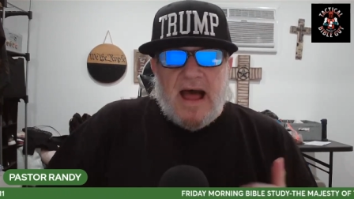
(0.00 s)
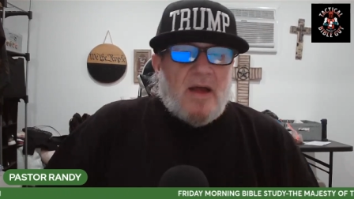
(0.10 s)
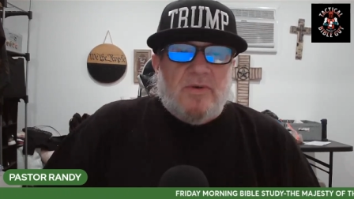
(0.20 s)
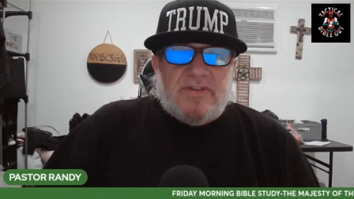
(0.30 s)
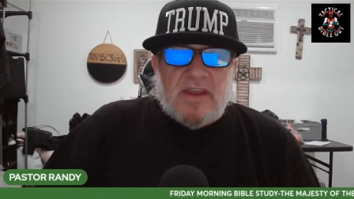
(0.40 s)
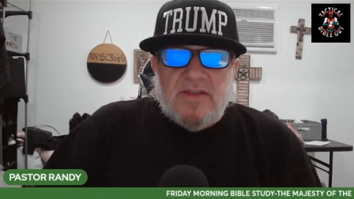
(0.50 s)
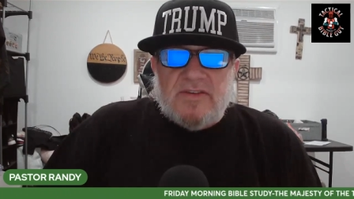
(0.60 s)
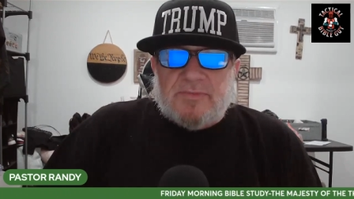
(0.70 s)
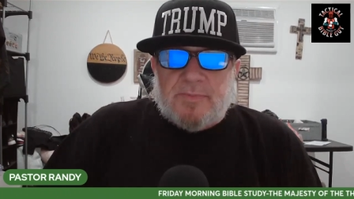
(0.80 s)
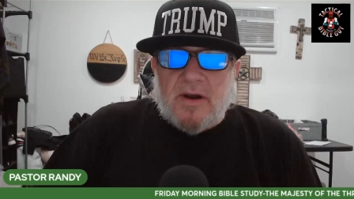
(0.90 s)
I was in the
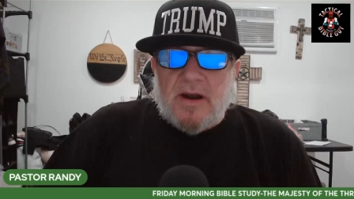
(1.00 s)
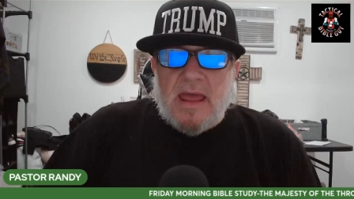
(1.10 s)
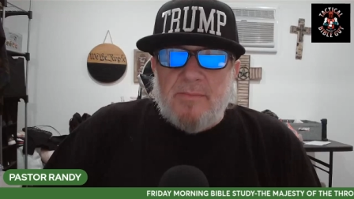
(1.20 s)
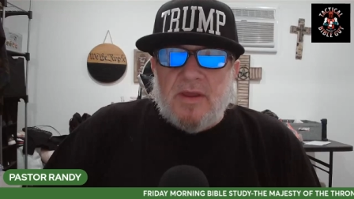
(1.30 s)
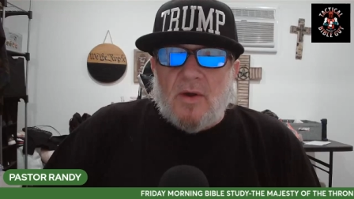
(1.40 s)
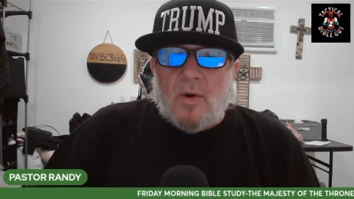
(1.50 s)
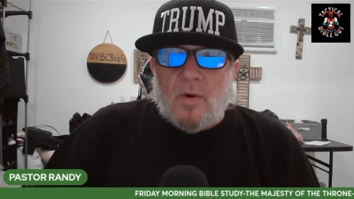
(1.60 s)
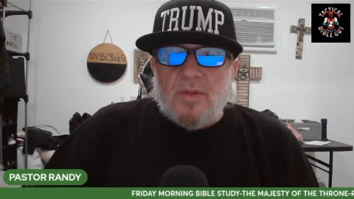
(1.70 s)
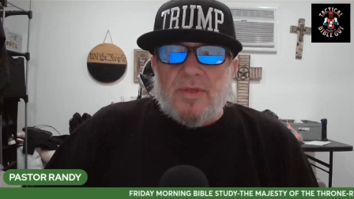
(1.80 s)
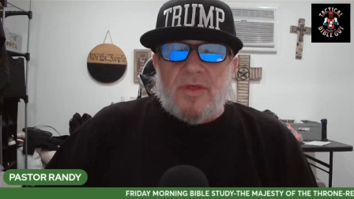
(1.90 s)
spirit, and
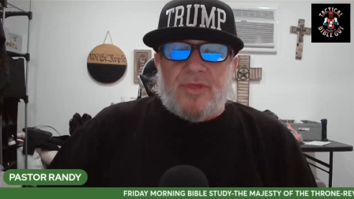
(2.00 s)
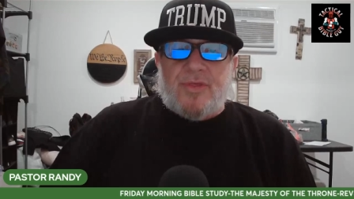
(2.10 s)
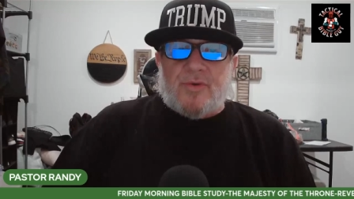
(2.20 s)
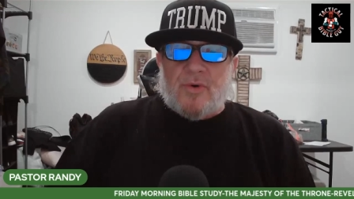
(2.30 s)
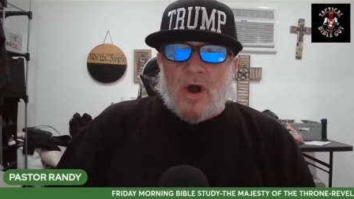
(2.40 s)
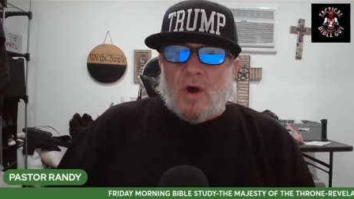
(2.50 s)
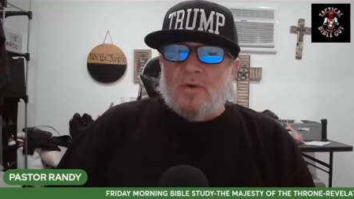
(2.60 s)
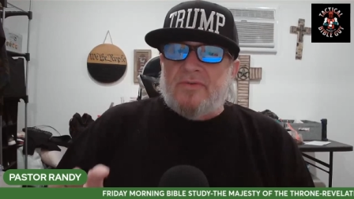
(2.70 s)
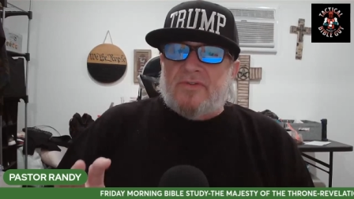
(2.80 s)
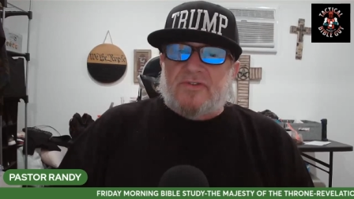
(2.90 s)
behold, the
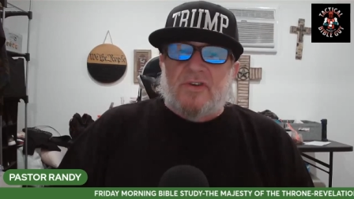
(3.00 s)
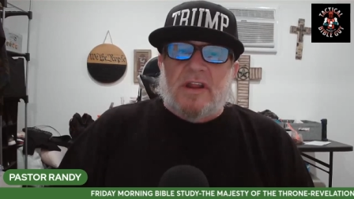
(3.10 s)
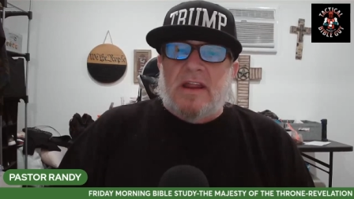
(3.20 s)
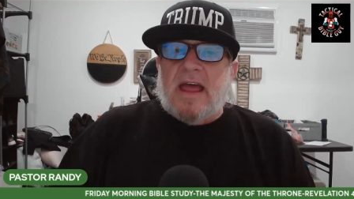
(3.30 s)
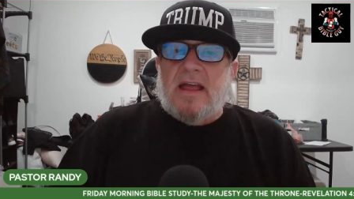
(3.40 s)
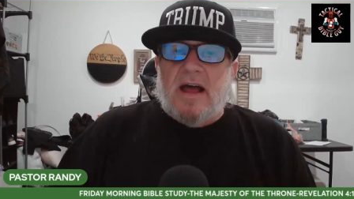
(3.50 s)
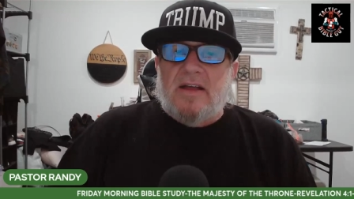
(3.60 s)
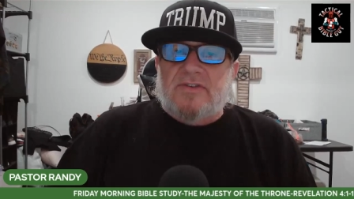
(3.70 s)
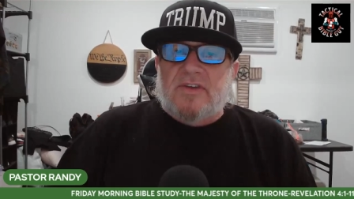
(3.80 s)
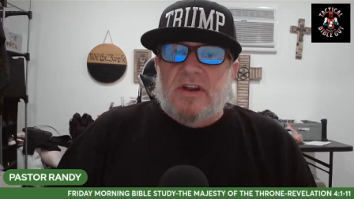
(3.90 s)
throne stood in uh,
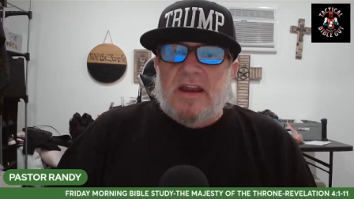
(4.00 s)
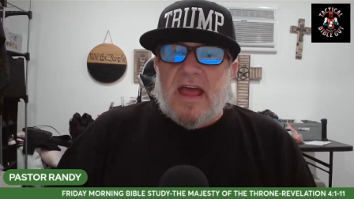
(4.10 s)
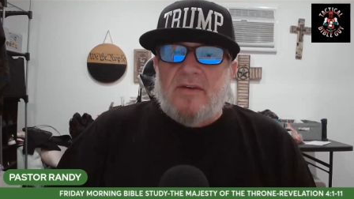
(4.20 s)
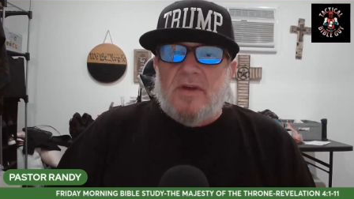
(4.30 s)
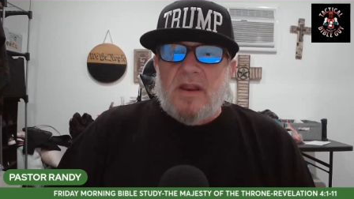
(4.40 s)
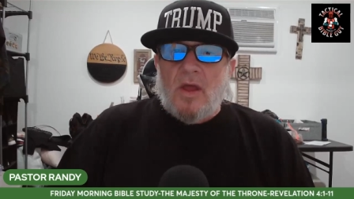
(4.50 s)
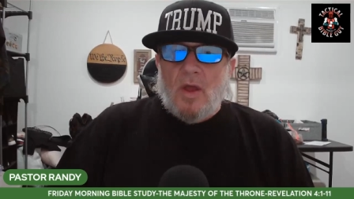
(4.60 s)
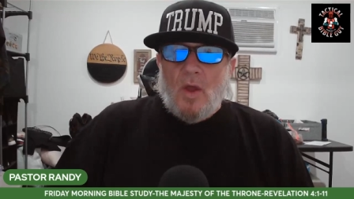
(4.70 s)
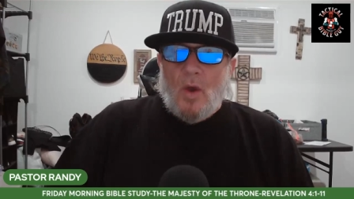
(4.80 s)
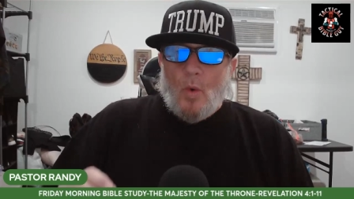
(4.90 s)
stood in heaven,
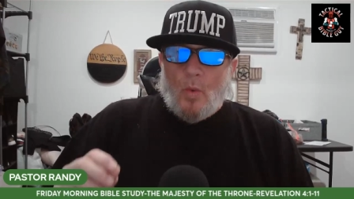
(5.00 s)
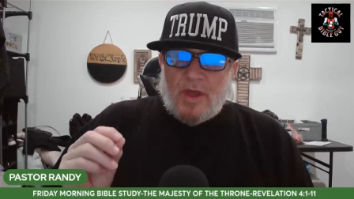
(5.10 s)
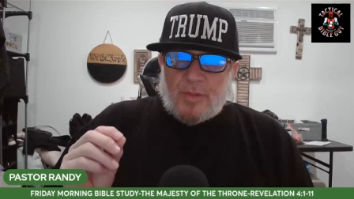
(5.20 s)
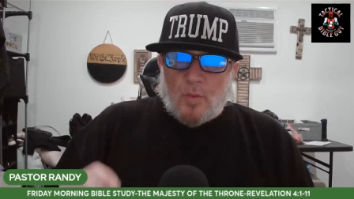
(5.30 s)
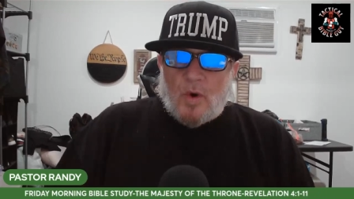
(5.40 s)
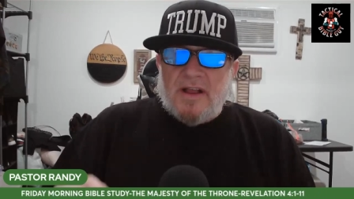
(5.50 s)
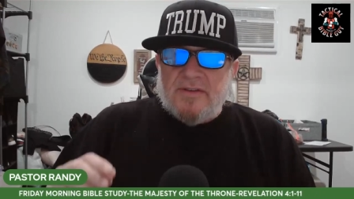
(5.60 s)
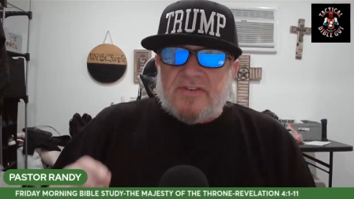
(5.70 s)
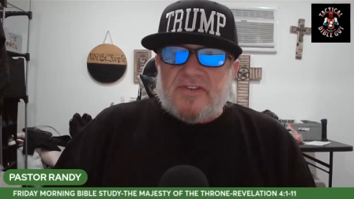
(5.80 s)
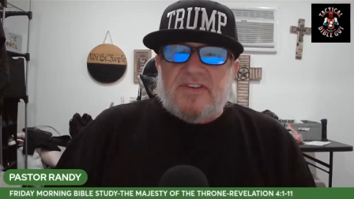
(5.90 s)
with
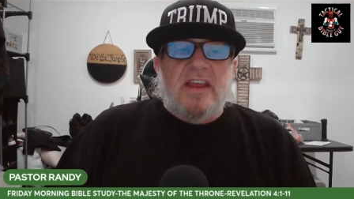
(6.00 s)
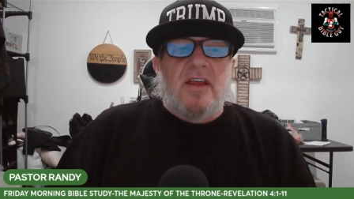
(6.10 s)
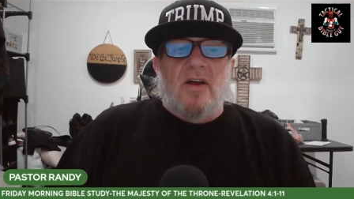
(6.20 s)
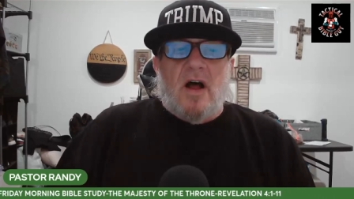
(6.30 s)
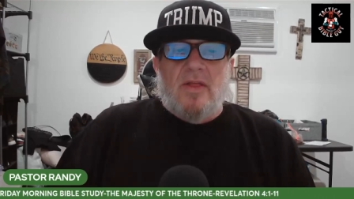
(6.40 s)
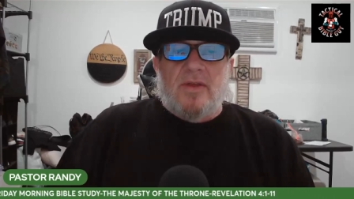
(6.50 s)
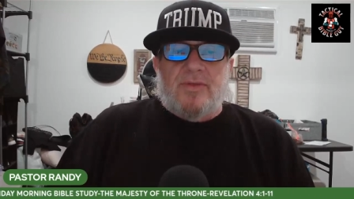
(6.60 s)
one seated on the